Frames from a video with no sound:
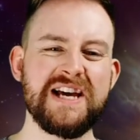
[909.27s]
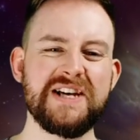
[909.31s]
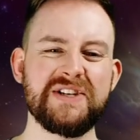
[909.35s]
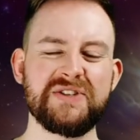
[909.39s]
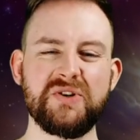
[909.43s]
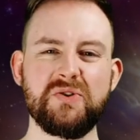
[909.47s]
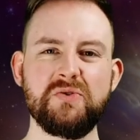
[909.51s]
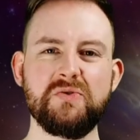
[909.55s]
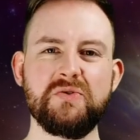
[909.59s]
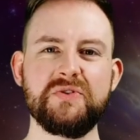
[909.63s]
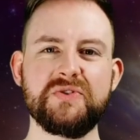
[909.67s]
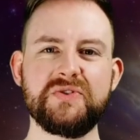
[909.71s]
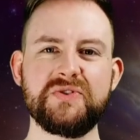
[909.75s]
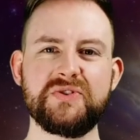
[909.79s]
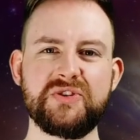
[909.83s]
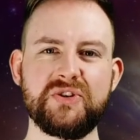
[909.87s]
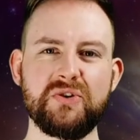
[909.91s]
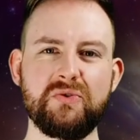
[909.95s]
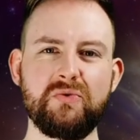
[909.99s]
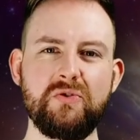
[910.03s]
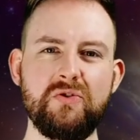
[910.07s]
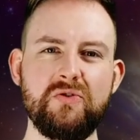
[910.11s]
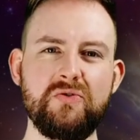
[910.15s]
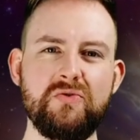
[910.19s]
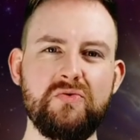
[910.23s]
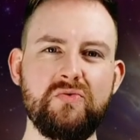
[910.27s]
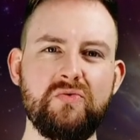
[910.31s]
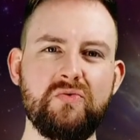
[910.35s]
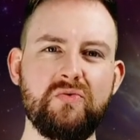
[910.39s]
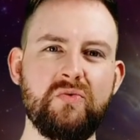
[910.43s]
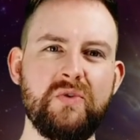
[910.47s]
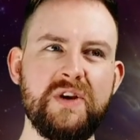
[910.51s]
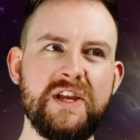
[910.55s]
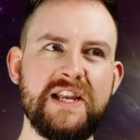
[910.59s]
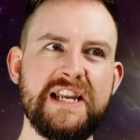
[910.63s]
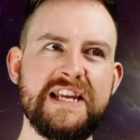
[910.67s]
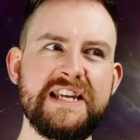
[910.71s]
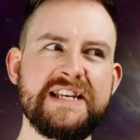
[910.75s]
So Saru
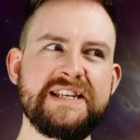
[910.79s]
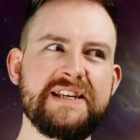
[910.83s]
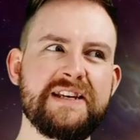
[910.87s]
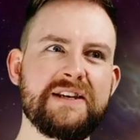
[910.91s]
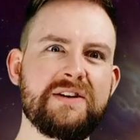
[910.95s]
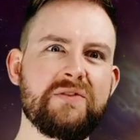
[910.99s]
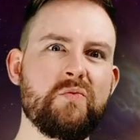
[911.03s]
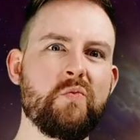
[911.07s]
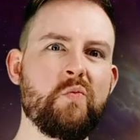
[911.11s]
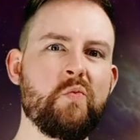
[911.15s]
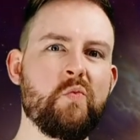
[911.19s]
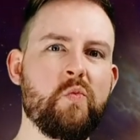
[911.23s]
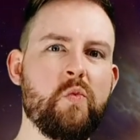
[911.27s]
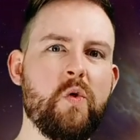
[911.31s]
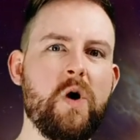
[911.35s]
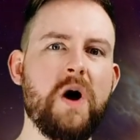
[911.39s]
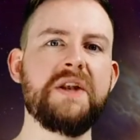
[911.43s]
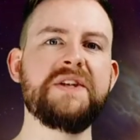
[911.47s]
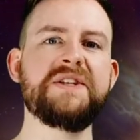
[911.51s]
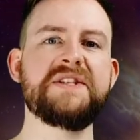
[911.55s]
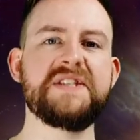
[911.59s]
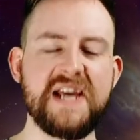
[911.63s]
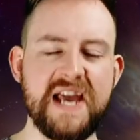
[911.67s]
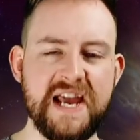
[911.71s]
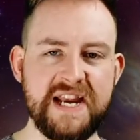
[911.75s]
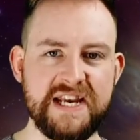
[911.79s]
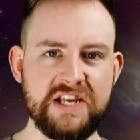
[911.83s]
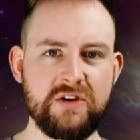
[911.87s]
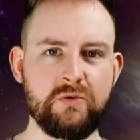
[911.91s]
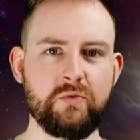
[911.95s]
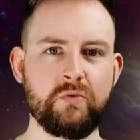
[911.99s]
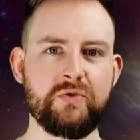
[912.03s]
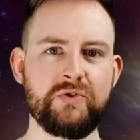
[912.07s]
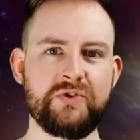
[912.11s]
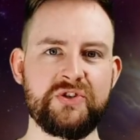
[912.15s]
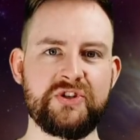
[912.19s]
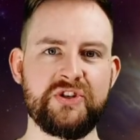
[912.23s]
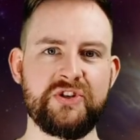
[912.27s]
really didn't want
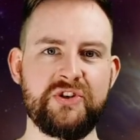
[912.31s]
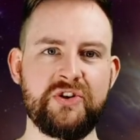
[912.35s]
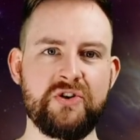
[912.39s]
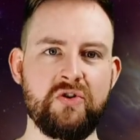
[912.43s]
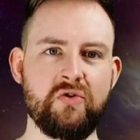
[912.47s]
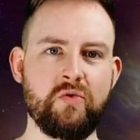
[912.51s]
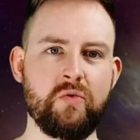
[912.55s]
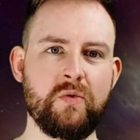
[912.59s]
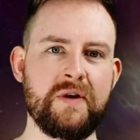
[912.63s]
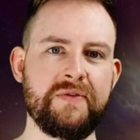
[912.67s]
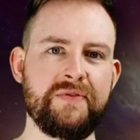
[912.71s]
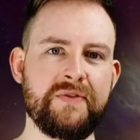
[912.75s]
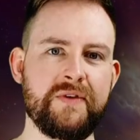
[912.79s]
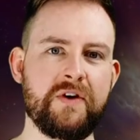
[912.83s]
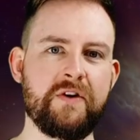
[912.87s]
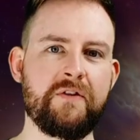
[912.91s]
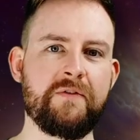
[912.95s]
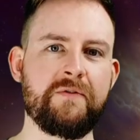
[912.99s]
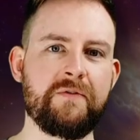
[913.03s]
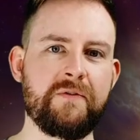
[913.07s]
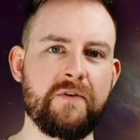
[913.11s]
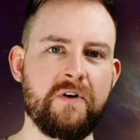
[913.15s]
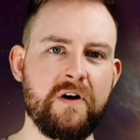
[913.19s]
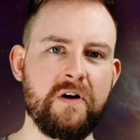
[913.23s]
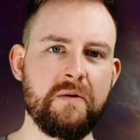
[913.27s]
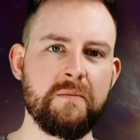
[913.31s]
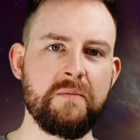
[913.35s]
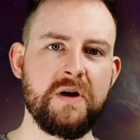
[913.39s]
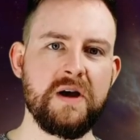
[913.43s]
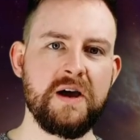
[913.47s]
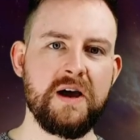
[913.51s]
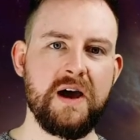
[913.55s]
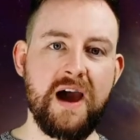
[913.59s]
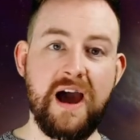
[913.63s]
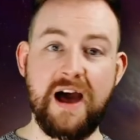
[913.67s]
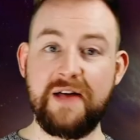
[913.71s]
anyone to know when they're from,